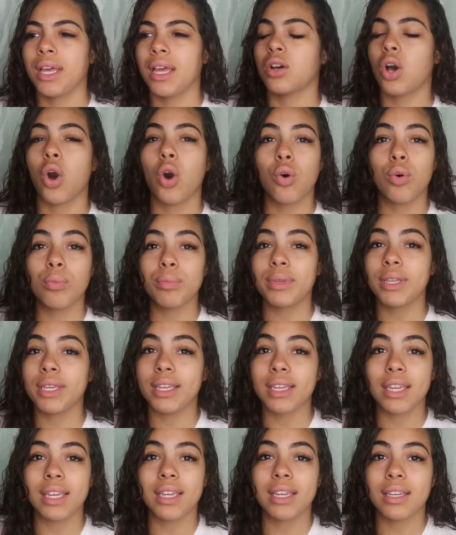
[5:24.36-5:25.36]

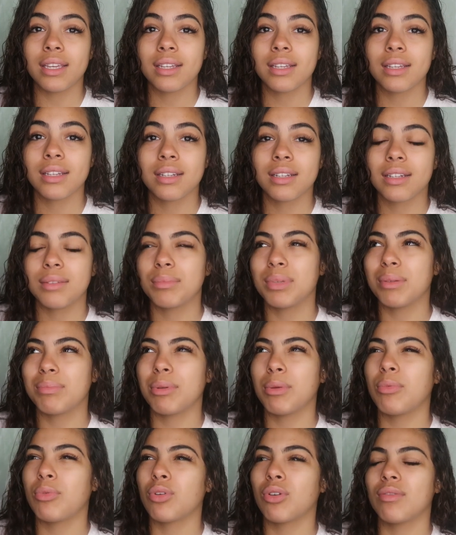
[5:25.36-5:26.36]
Homie, but
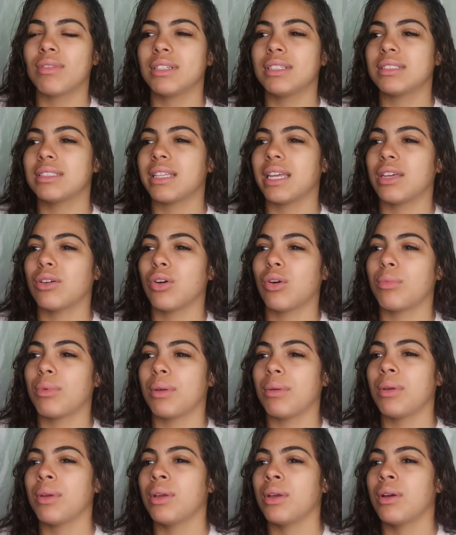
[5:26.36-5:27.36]
people don't really say
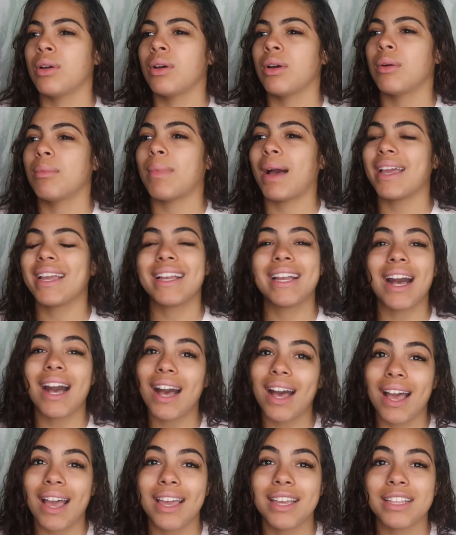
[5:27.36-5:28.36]
homie. My
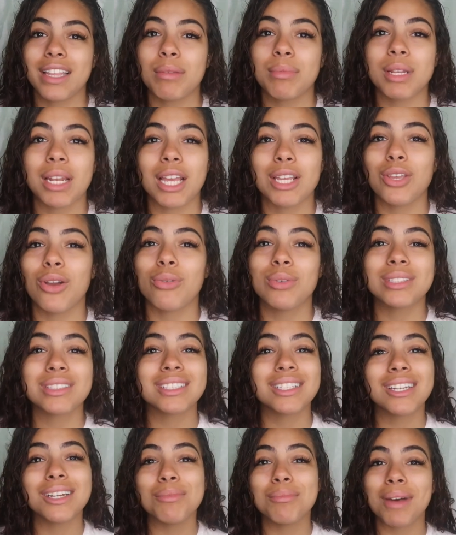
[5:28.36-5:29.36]
guy, they be like, yo, what's
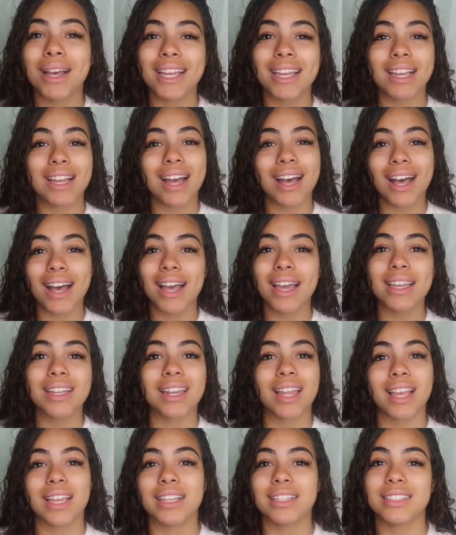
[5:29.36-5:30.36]
good, my
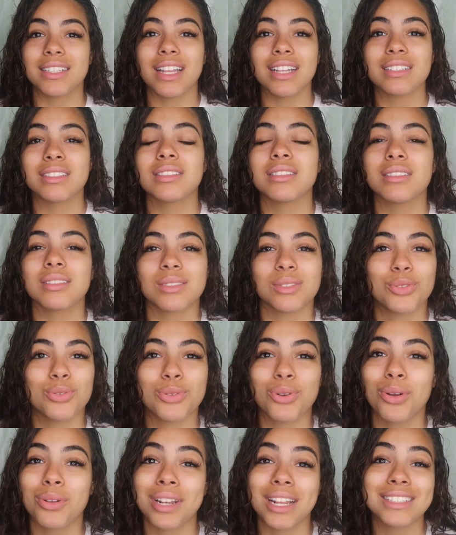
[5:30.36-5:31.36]
guy? Like, that's,
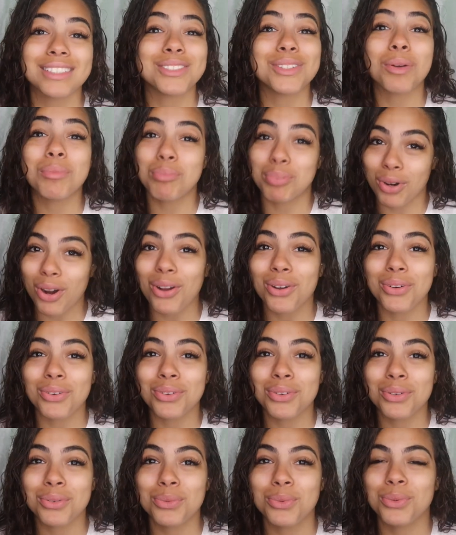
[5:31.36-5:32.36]
you know, that's the
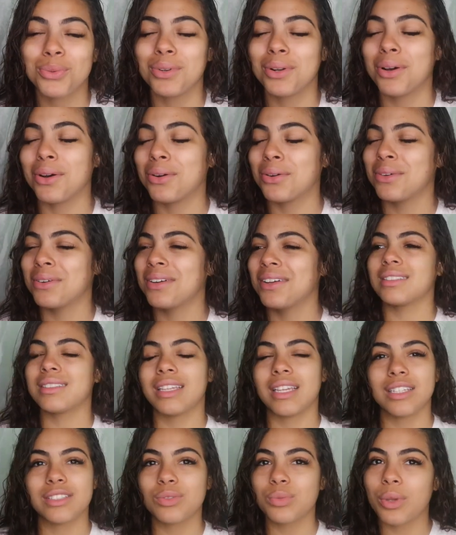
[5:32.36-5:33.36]
bro, you know.
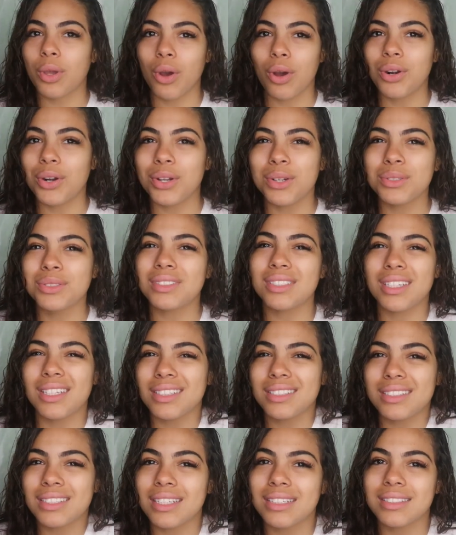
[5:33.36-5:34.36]
Sis, we all know
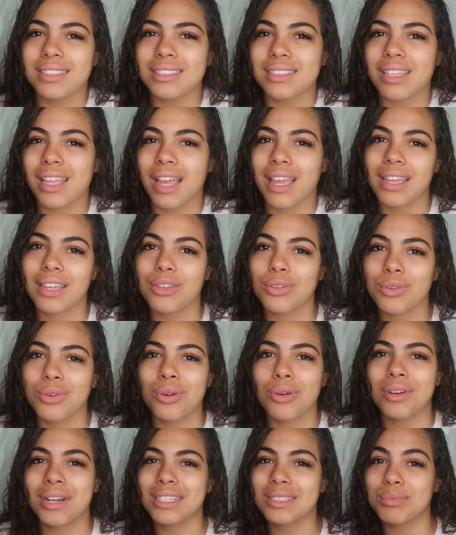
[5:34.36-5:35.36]
sis. Sis is like, you
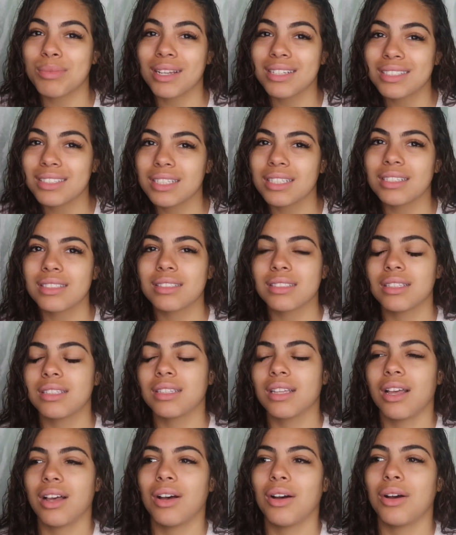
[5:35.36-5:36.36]
know, that's my sis.
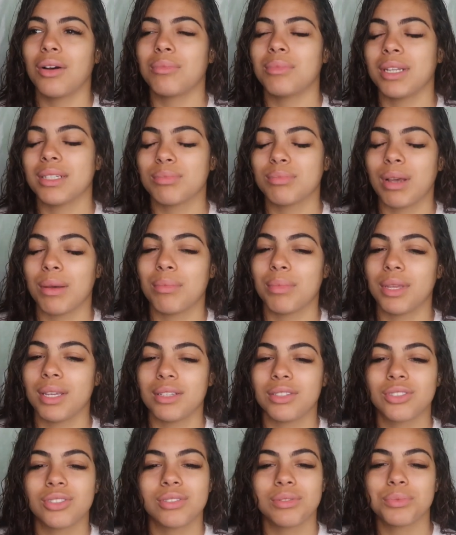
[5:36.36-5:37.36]
That's my
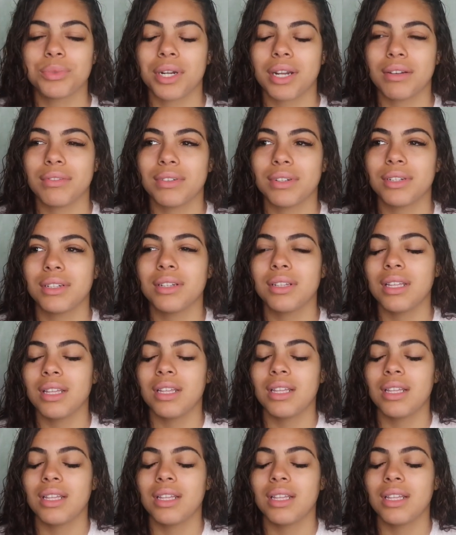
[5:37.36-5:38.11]
bitch, whatever.